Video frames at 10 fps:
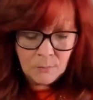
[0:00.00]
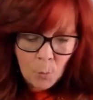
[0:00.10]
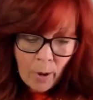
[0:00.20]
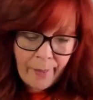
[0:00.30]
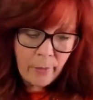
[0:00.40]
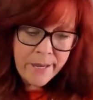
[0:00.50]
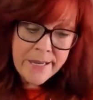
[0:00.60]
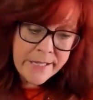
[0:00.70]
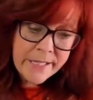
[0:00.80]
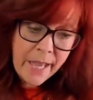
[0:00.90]
Well,
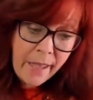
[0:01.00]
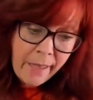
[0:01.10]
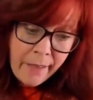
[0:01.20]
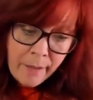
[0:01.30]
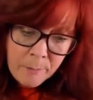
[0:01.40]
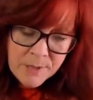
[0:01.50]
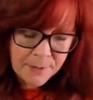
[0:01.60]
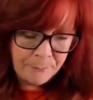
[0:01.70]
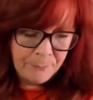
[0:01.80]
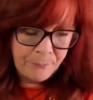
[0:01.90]
except,
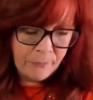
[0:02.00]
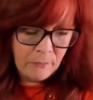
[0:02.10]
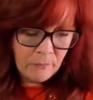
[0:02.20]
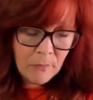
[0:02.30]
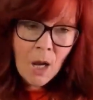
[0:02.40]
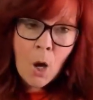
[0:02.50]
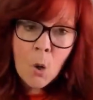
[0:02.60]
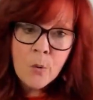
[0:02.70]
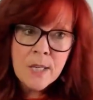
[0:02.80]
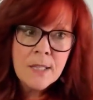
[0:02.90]

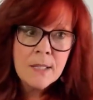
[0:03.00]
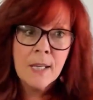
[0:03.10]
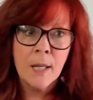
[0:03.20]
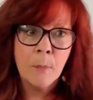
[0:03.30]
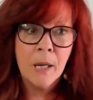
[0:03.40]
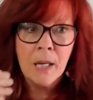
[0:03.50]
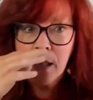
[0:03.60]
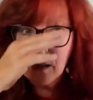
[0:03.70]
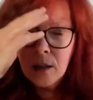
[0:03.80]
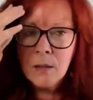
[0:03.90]
oh, this is going to be,
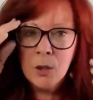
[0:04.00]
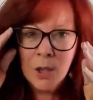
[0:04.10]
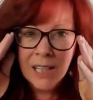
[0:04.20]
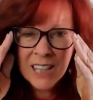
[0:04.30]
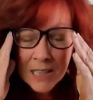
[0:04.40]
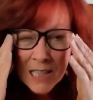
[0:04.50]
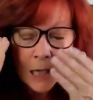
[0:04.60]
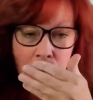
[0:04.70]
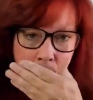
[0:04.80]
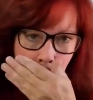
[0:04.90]
look at this
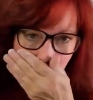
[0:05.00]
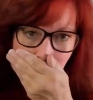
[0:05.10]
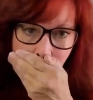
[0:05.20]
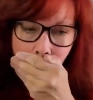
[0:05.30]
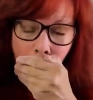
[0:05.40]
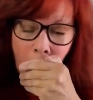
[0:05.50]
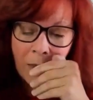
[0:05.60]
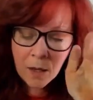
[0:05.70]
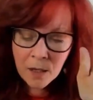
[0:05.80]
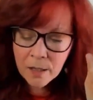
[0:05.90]
texture.
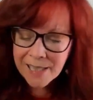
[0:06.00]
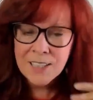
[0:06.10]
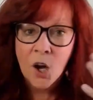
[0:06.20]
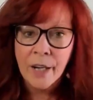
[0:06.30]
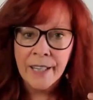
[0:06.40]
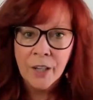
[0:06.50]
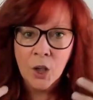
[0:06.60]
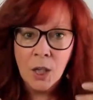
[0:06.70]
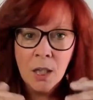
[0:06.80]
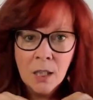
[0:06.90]
That's hot in here.
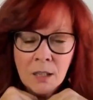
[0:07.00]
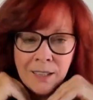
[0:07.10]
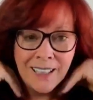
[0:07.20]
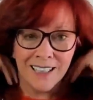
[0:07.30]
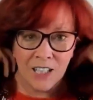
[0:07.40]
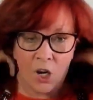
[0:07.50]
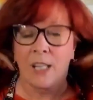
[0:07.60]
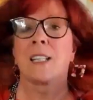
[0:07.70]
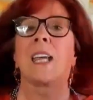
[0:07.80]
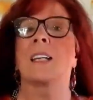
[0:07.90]
It's
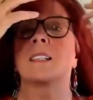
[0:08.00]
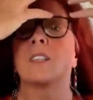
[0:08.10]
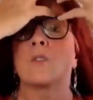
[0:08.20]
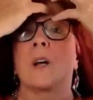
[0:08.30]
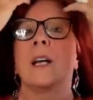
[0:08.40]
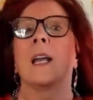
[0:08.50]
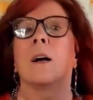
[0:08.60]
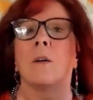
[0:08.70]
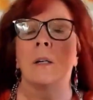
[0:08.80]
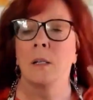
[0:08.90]
hot in Texas right
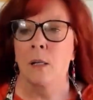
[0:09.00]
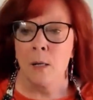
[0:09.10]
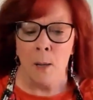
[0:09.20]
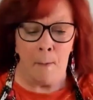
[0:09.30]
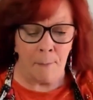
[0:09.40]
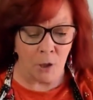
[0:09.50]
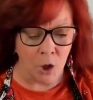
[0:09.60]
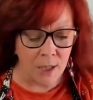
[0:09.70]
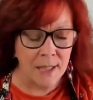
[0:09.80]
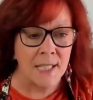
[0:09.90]
now. But
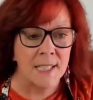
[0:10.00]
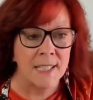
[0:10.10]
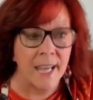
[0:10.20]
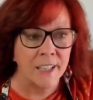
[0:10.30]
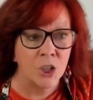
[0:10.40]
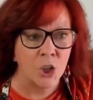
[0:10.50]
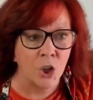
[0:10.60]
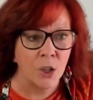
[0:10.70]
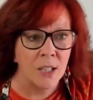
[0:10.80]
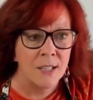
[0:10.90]
look at this
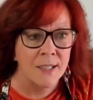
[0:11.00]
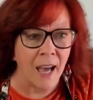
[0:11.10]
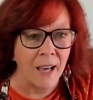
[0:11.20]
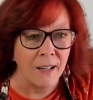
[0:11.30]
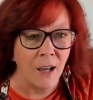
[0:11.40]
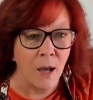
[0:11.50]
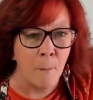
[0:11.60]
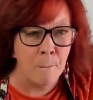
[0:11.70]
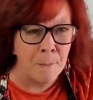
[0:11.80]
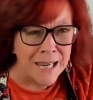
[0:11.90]
texture. Is that
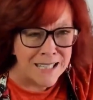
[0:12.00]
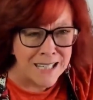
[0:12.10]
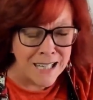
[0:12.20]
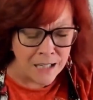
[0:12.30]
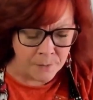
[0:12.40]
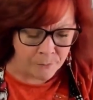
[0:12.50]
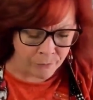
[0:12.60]
amazing?